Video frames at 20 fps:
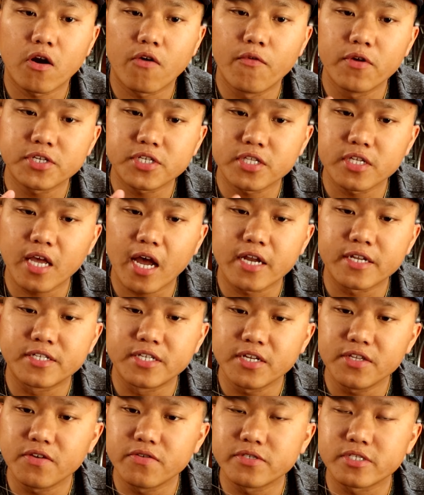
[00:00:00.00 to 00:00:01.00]
Originally, I
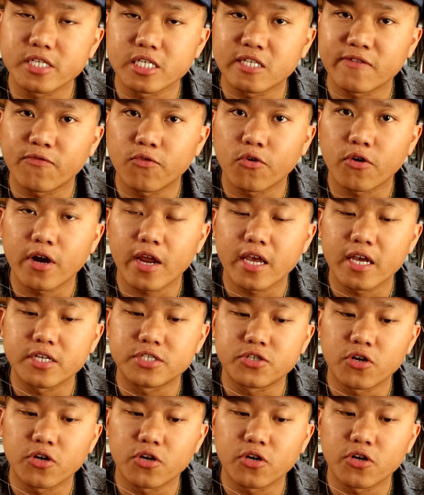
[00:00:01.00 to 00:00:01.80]
did use this for a